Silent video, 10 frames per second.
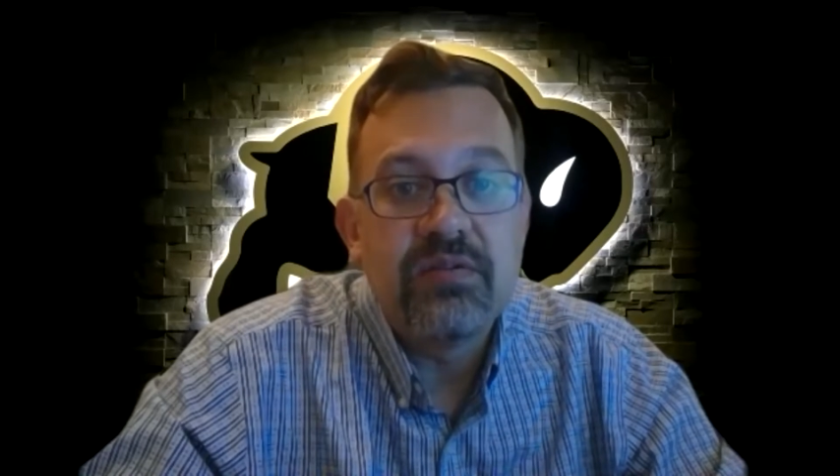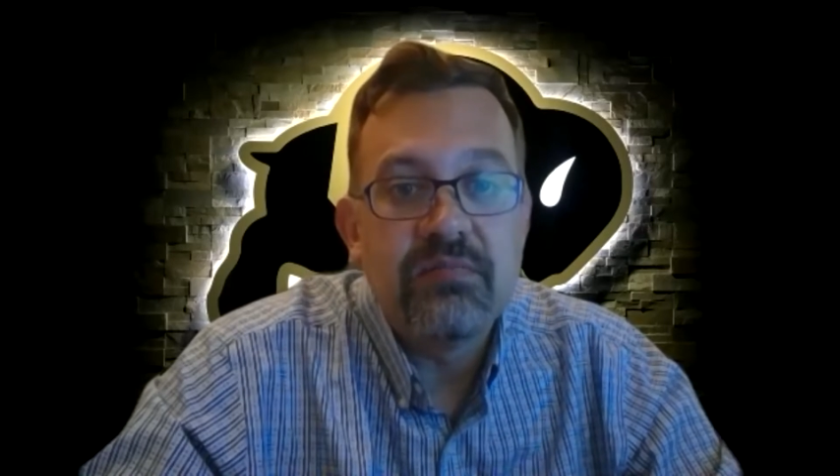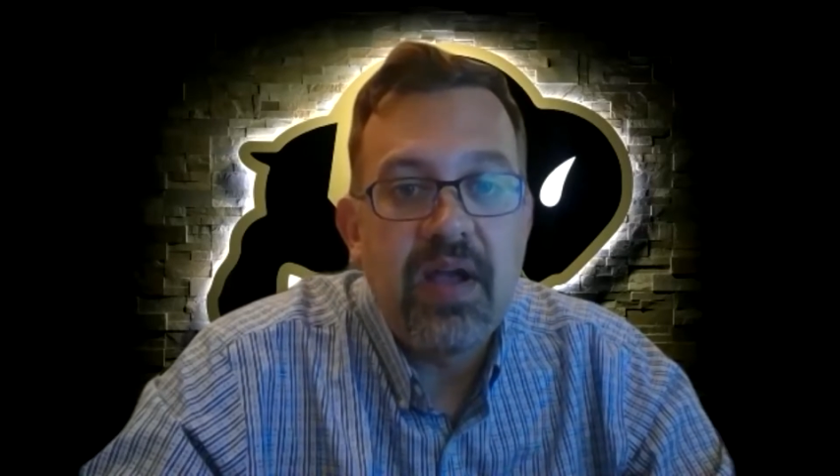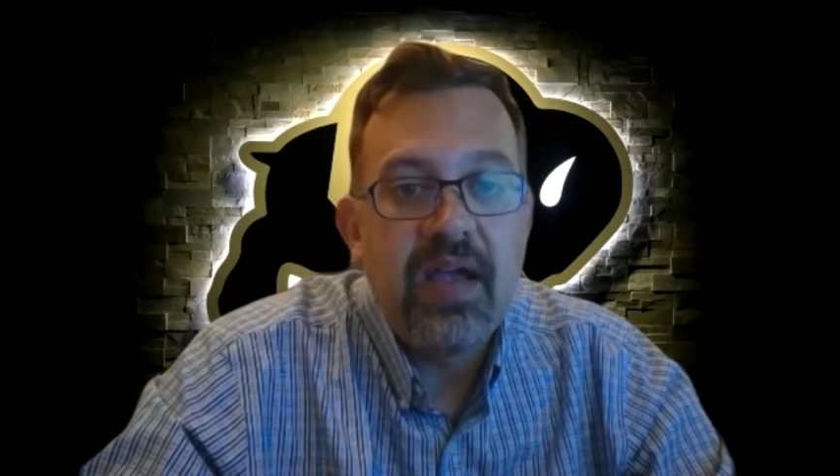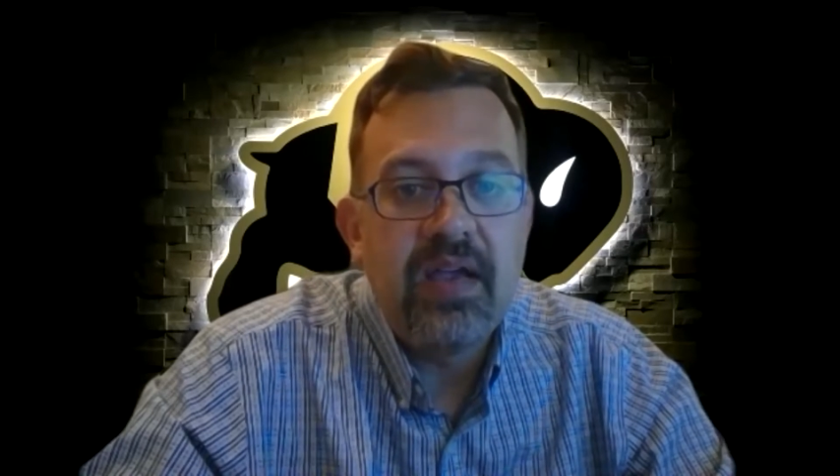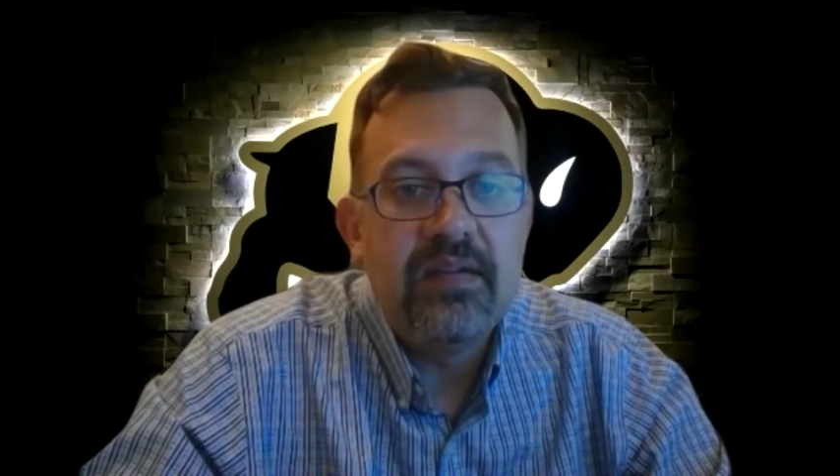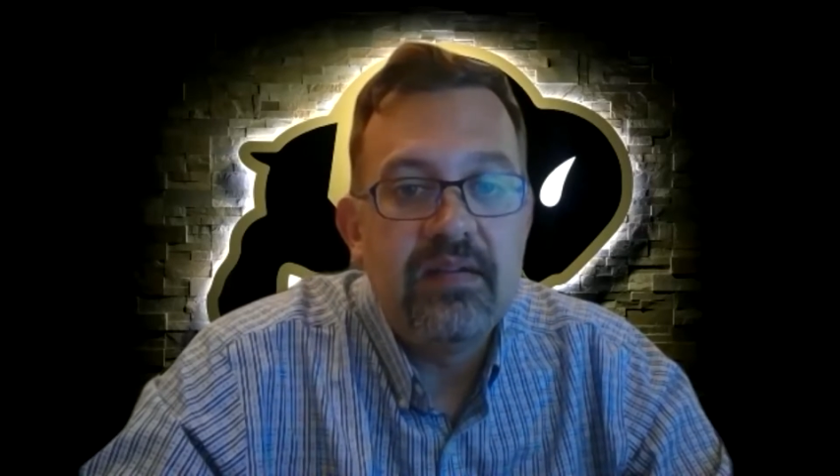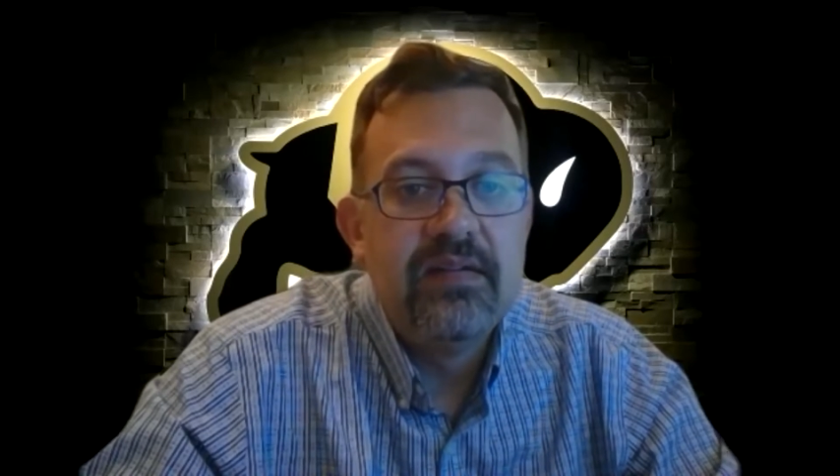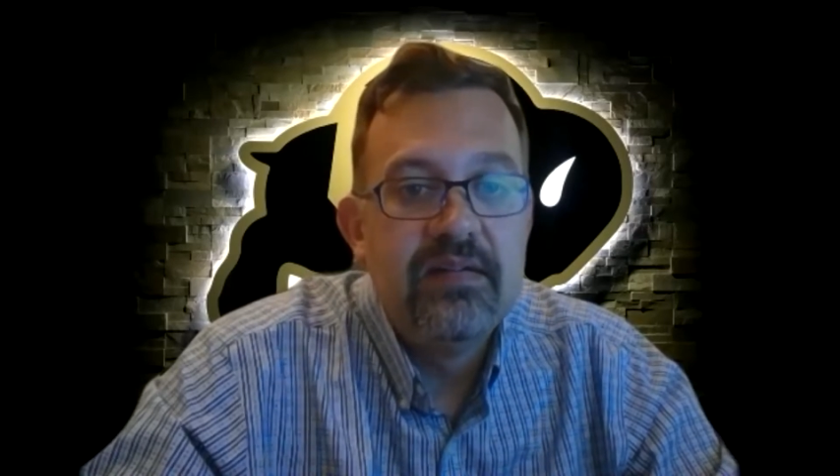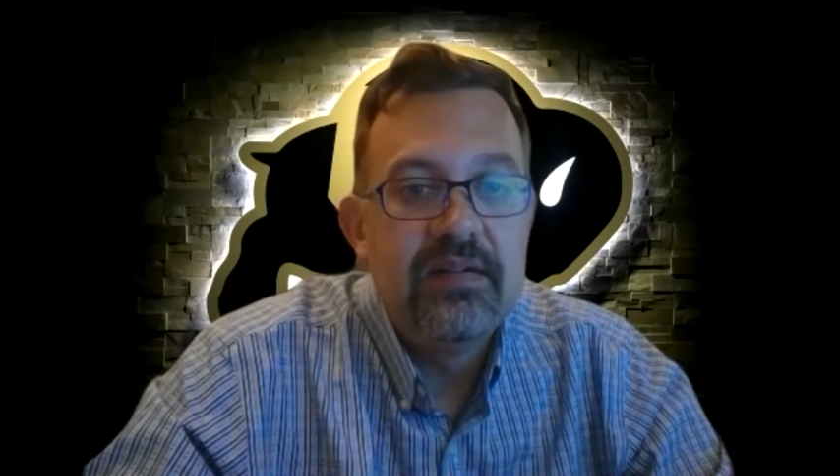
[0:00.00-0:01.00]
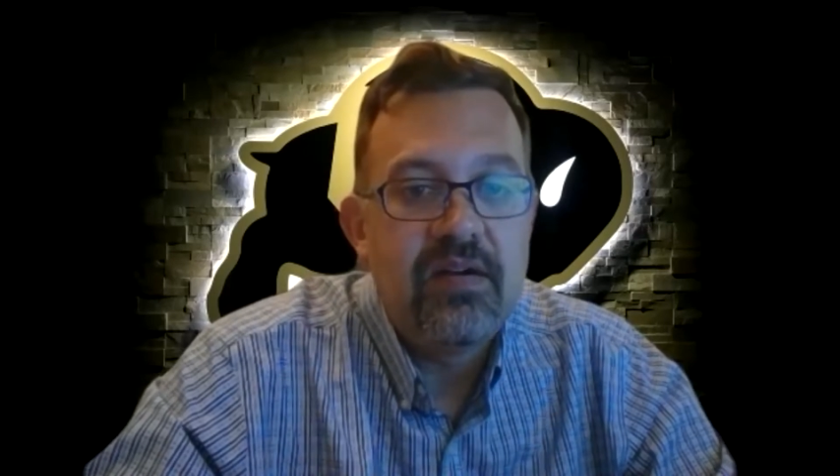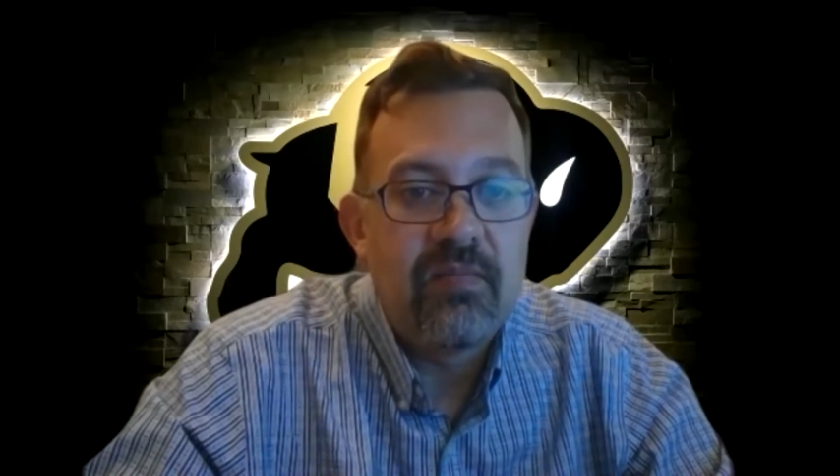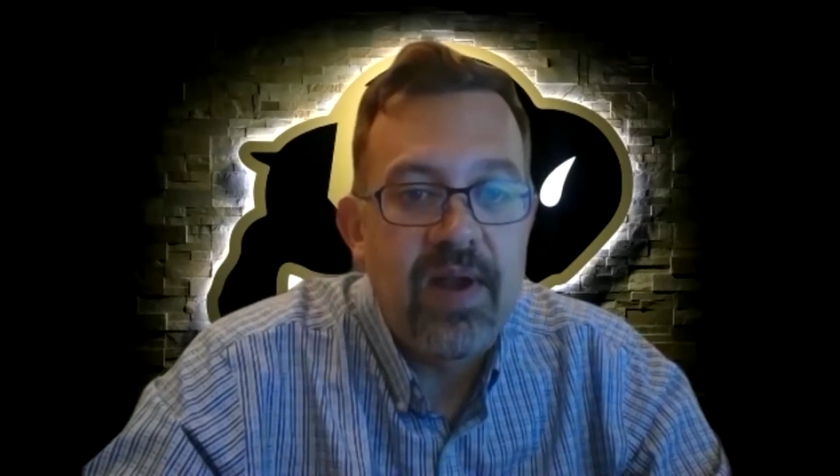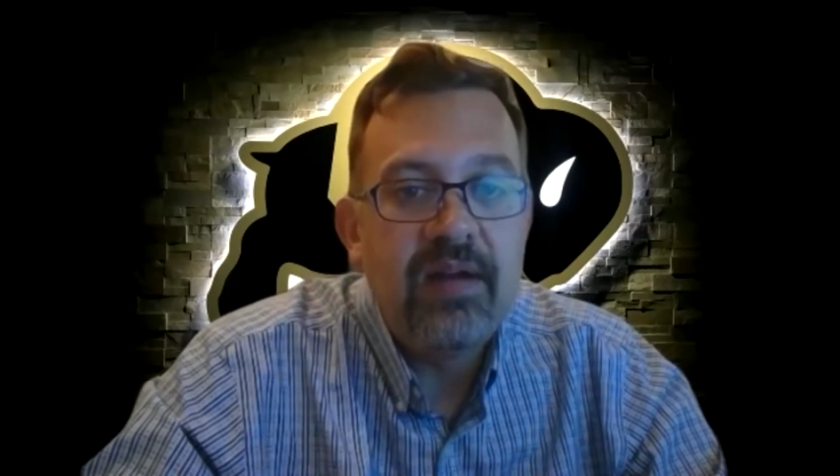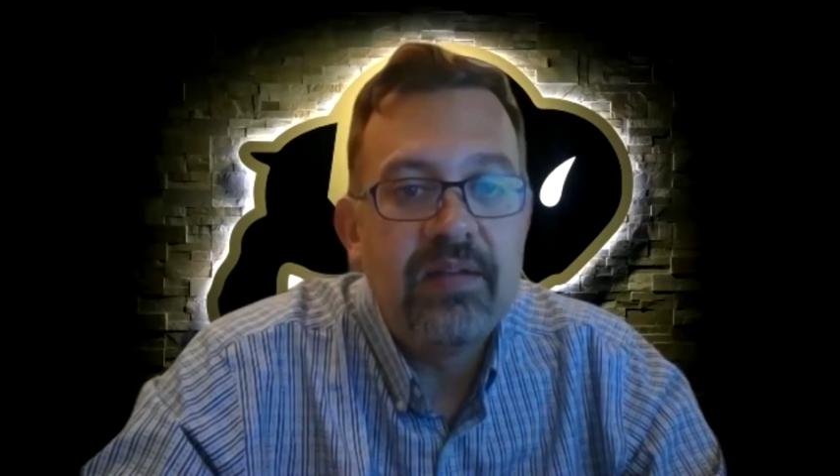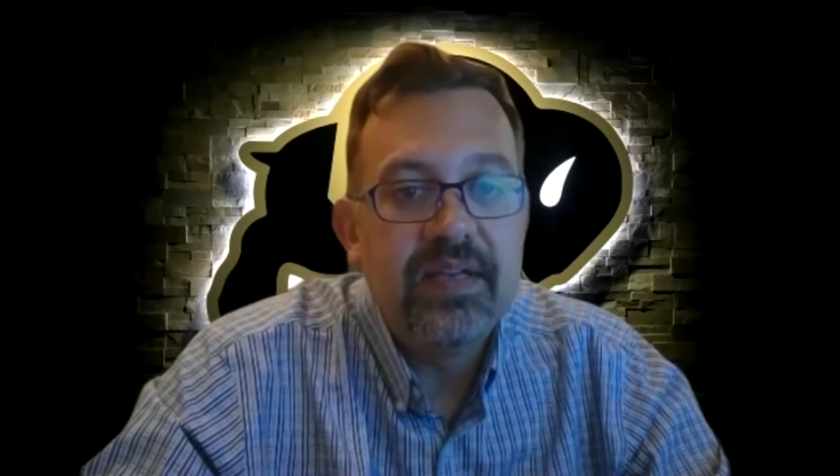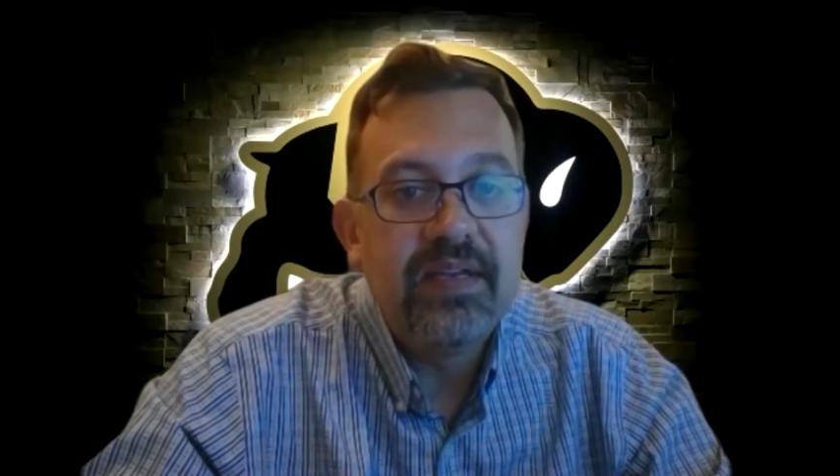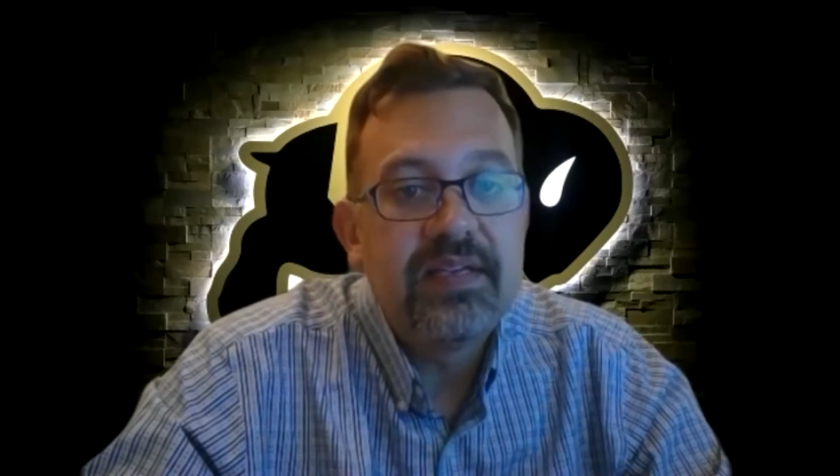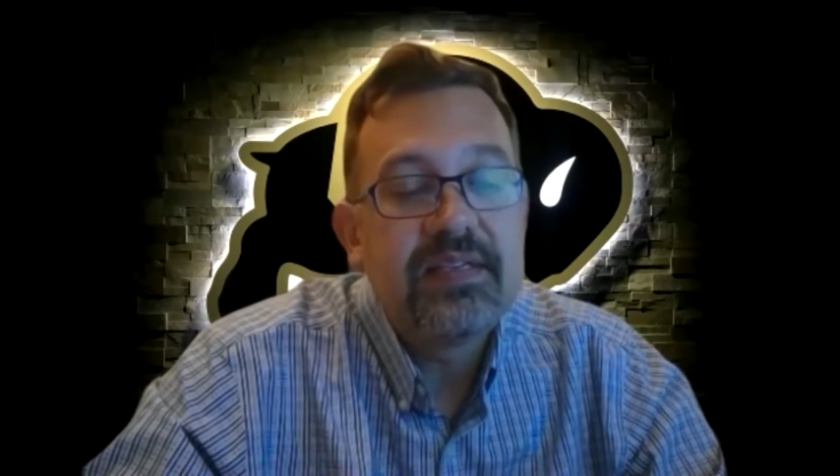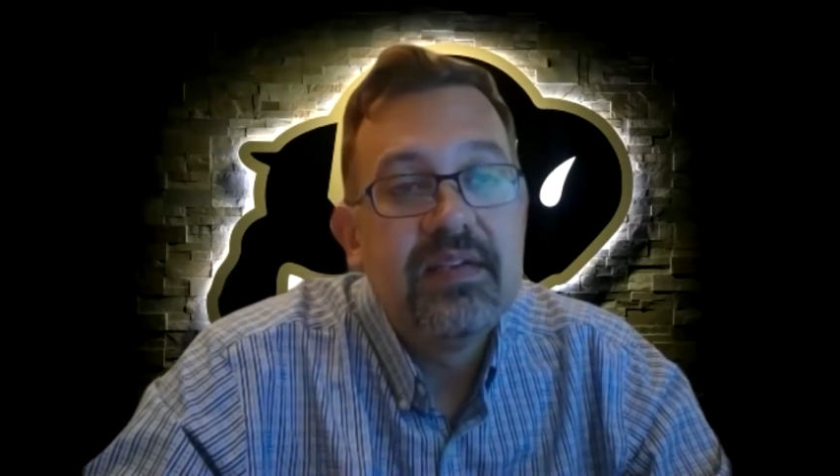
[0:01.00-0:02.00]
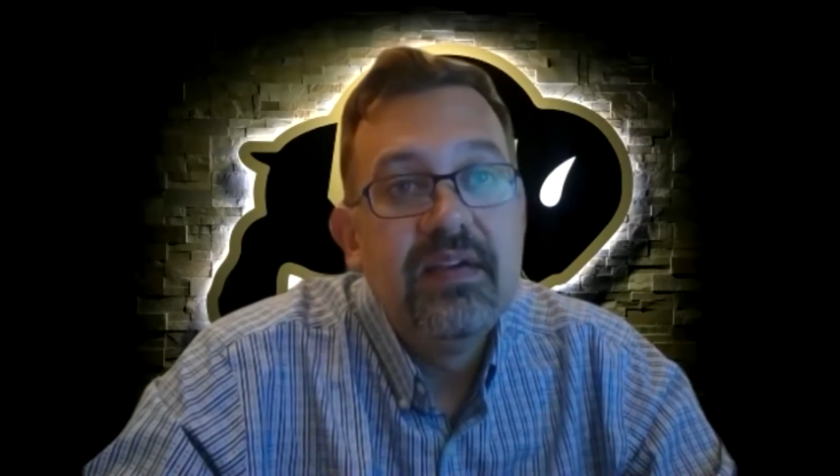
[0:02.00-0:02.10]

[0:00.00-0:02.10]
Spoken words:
mind around this.